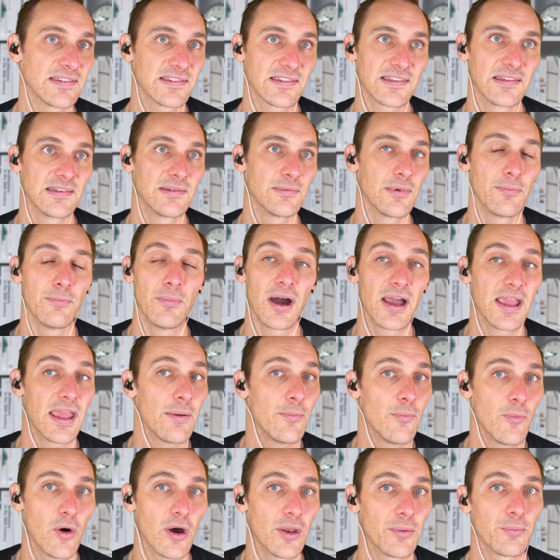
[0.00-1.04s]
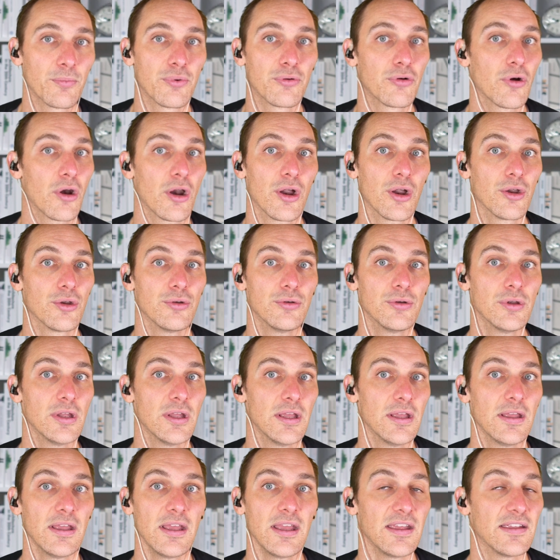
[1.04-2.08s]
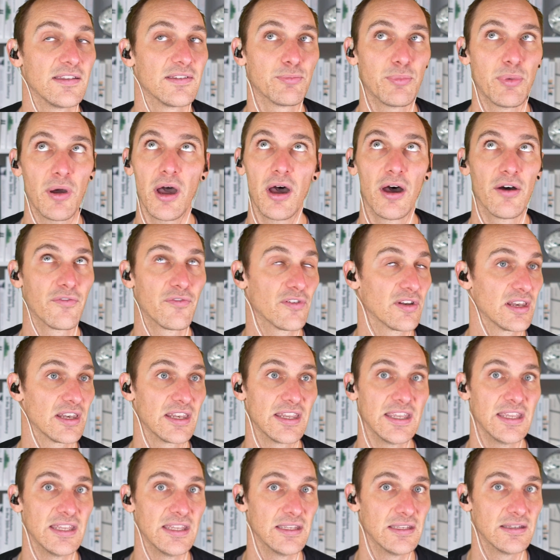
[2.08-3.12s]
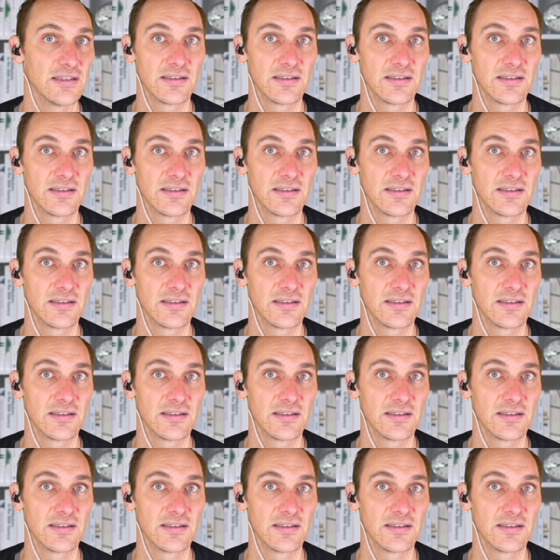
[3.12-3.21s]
and my M1 Pro is perfectly